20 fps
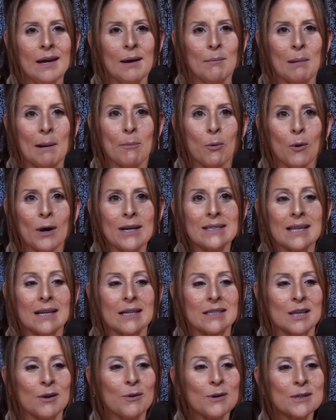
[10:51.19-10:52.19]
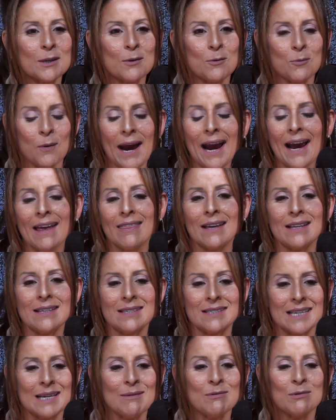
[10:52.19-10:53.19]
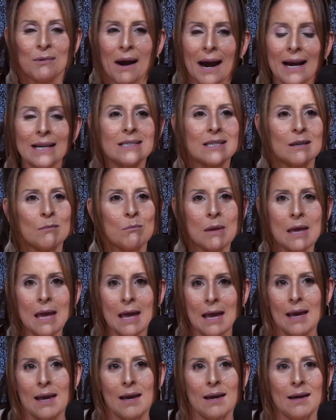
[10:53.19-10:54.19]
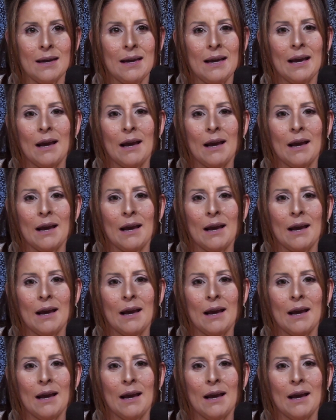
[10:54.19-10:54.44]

My point to that is there was a way that seemed right to me,